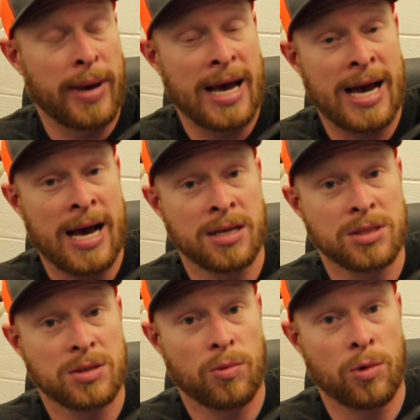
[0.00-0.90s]

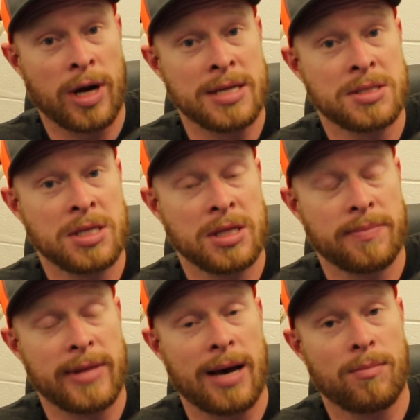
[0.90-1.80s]
past where I'd seen
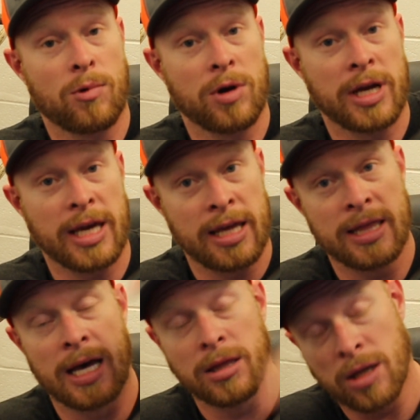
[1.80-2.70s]
them that morning in
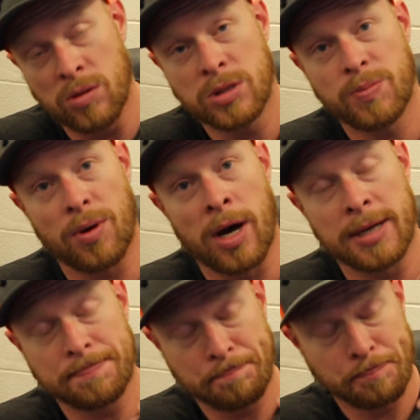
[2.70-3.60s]
that low spot.